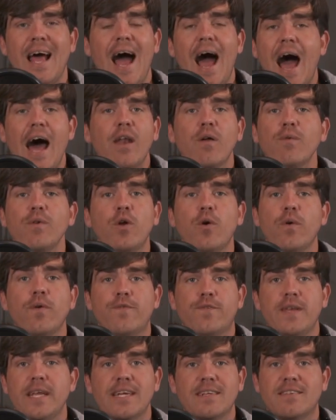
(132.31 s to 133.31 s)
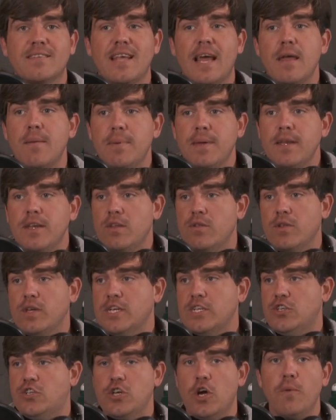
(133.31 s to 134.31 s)
I don't know if Nick Saban, you look
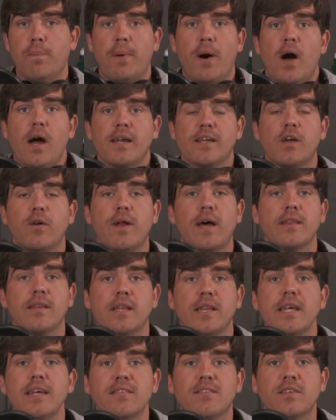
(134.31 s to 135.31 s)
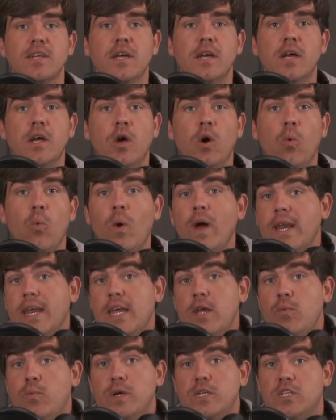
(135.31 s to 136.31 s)
at Joe Pa and go down the list, what
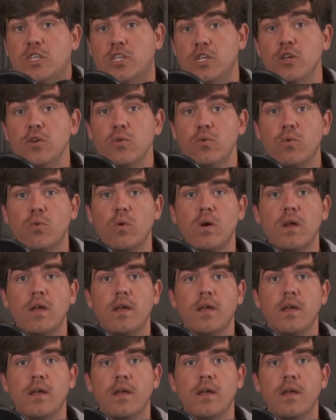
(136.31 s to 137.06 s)
he would do